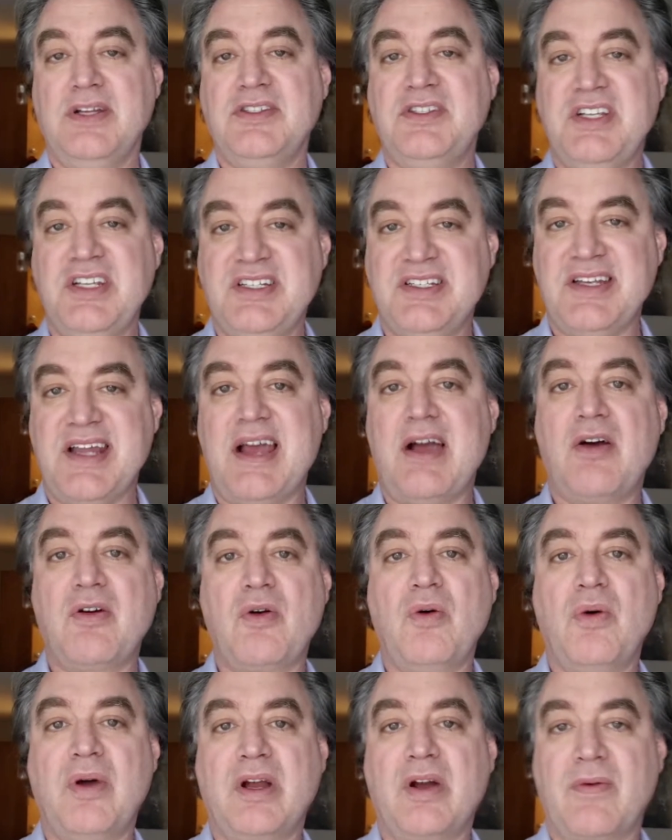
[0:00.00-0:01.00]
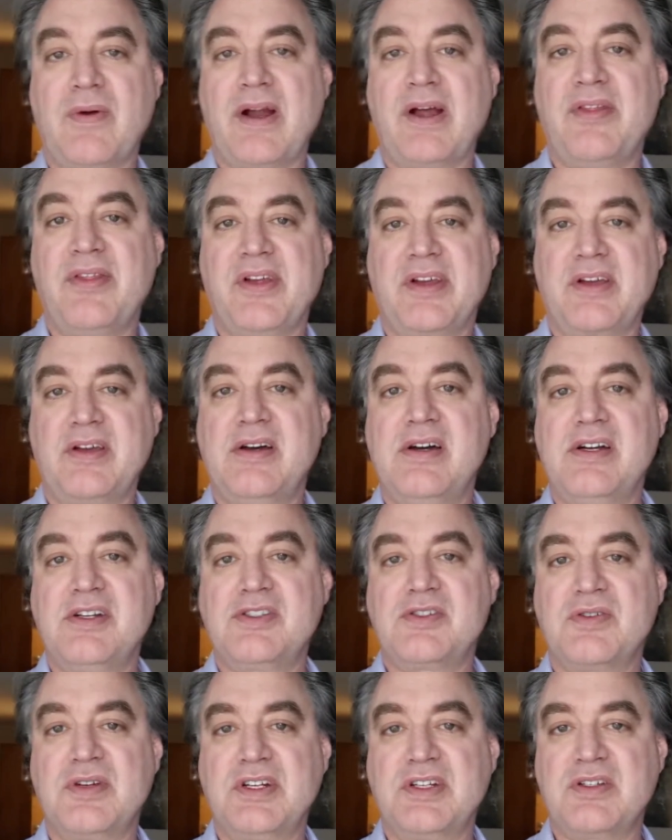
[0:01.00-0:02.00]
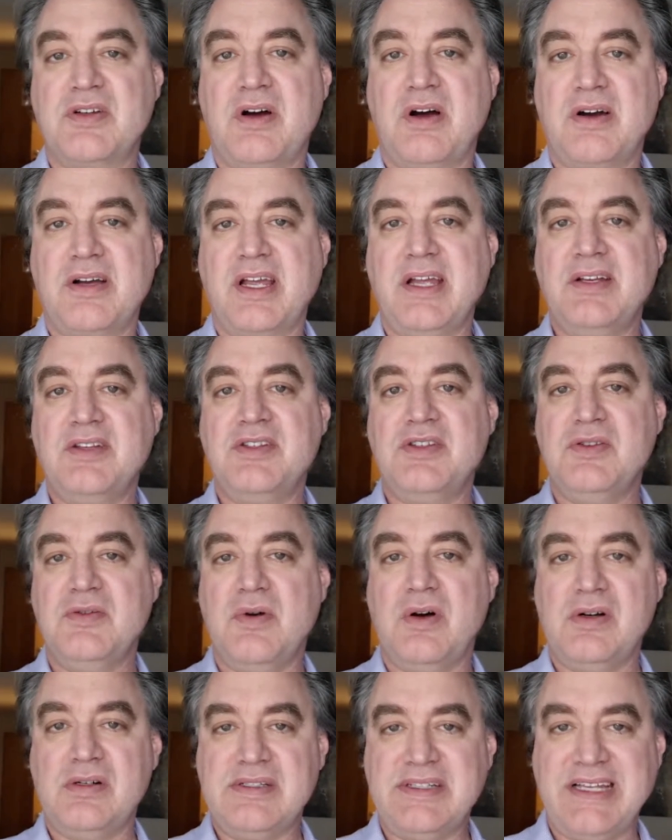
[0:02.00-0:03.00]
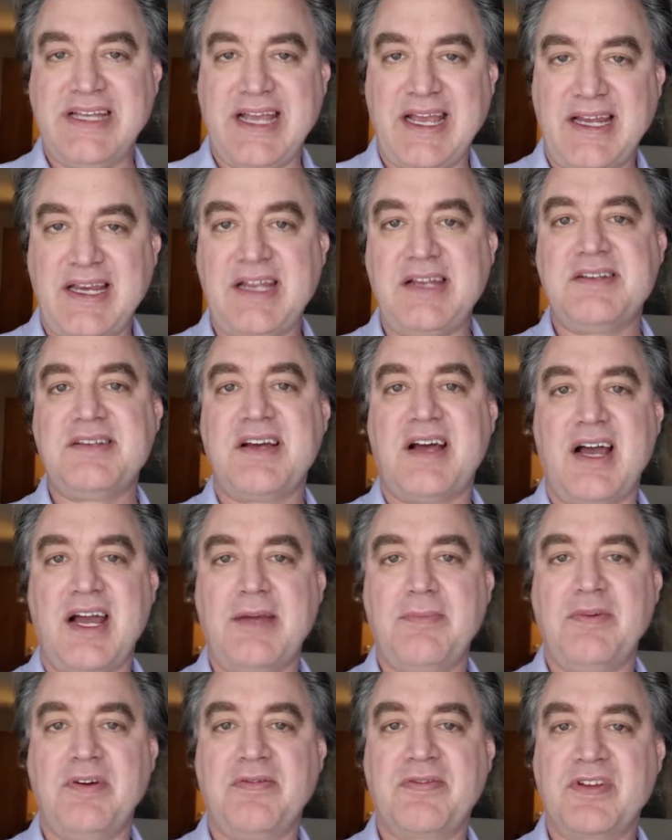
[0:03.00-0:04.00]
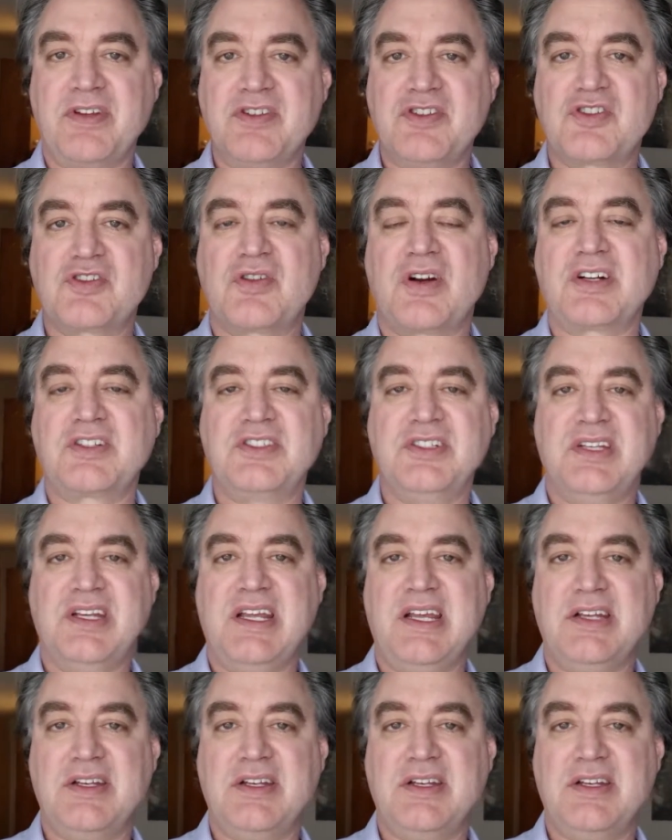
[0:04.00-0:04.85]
She's now going around the country talking to any type of construction